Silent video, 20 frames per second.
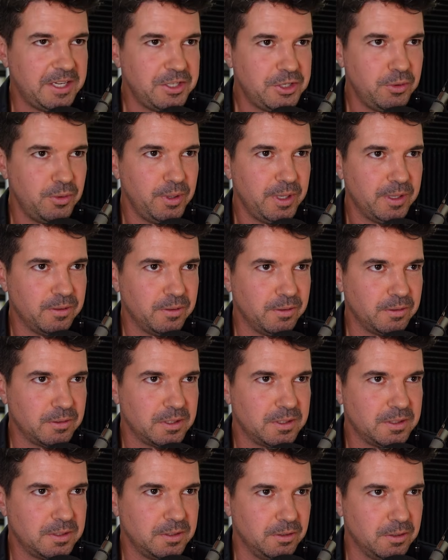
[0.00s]
then doing
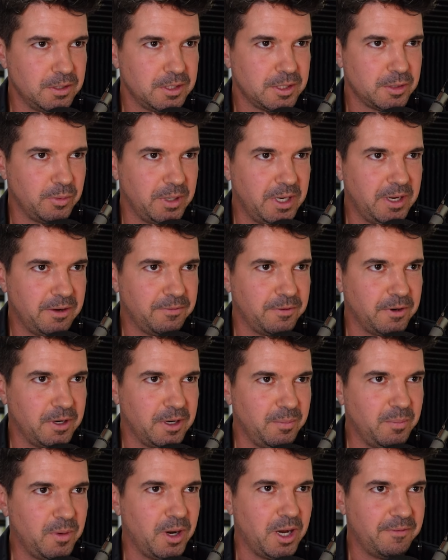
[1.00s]
those those three
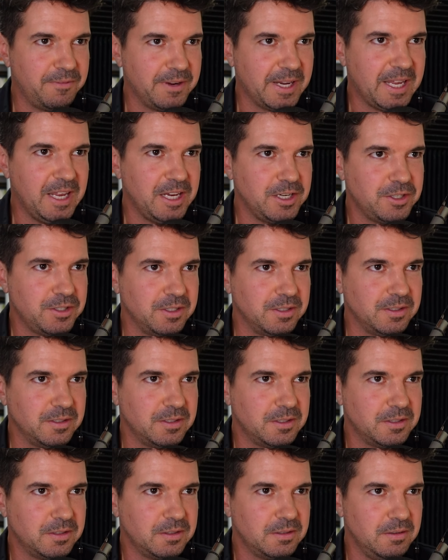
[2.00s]
different
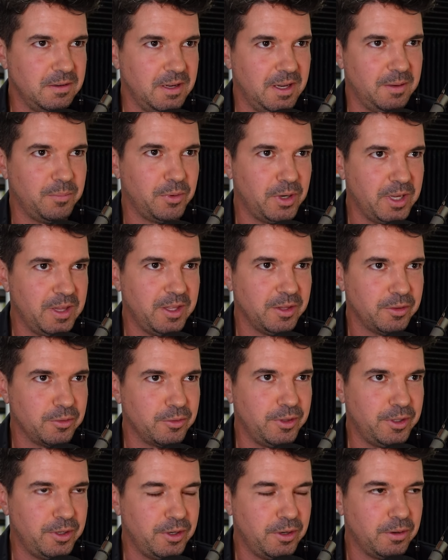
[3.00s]
modifications and breathing
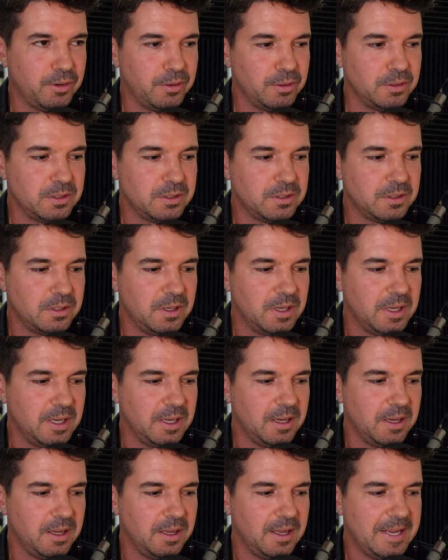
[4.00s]
through the nose,
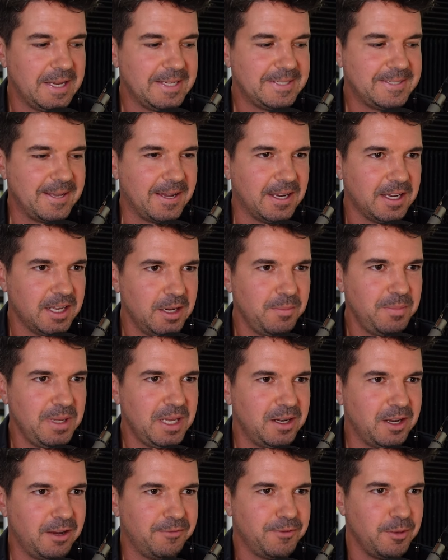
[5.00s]
is that going to
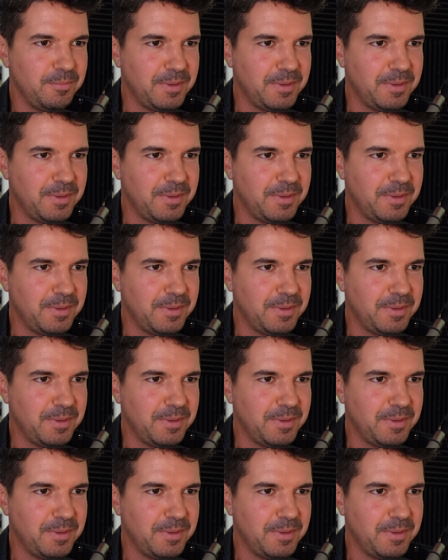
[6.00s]
be enough?